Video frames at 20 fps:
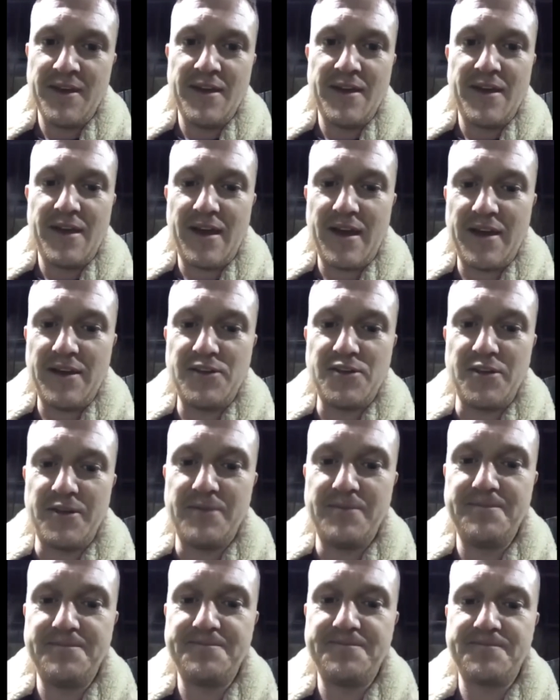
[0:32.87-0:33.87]
How you
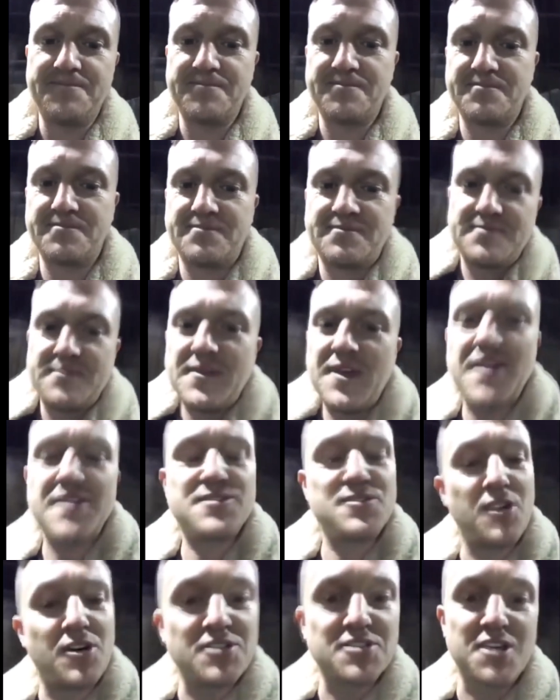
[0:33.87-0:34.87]
doing?
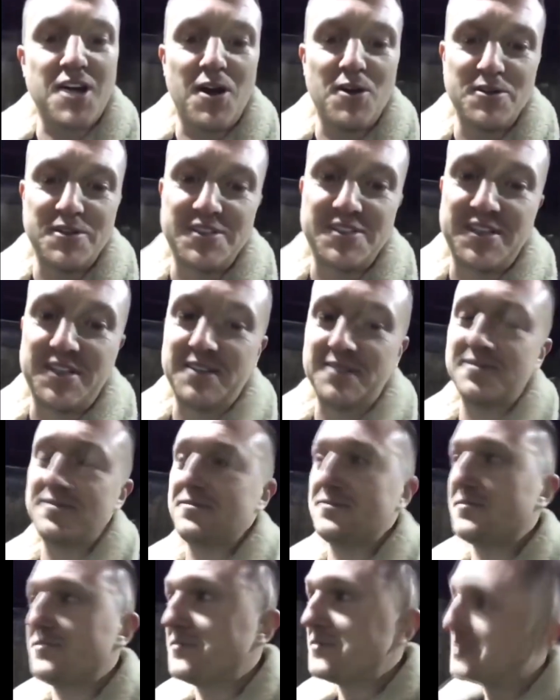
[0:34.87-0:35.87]
It's not as cold, is it?
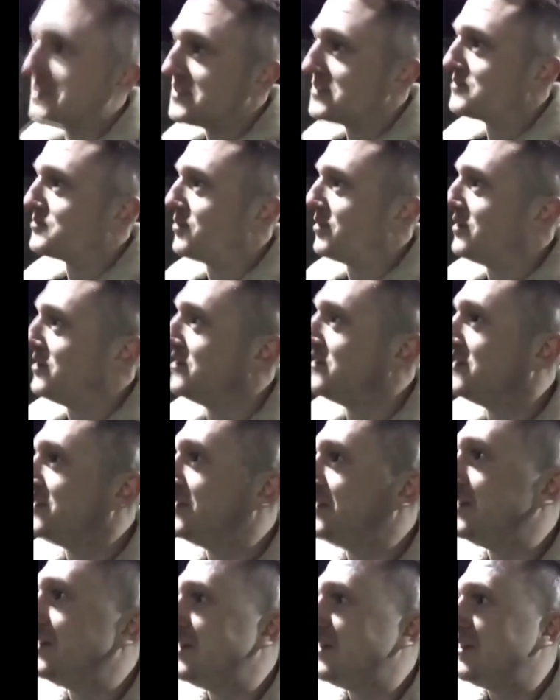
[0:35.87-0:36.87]
Which is what
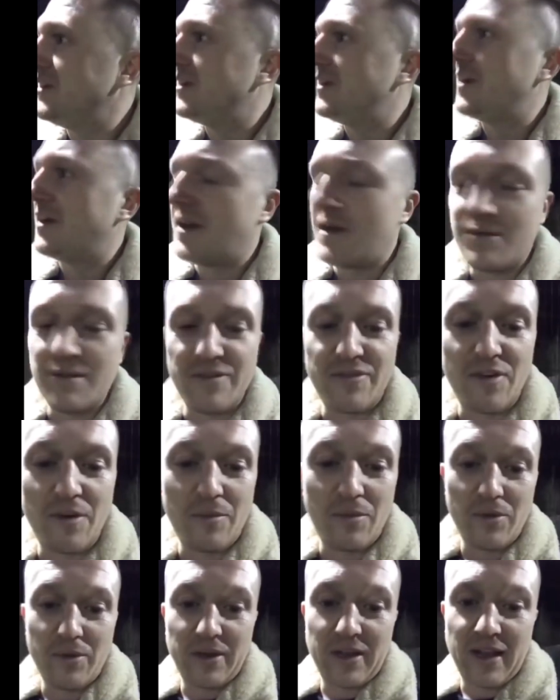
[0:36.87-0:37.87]
I'm at
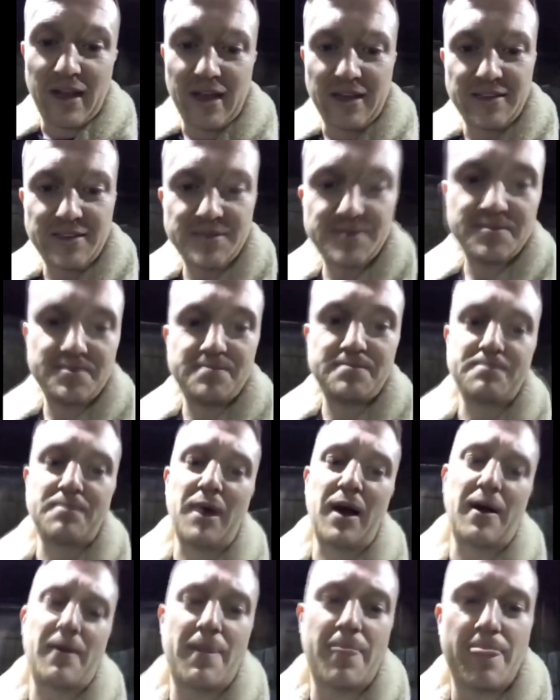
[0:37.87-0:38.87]
football with the lad. But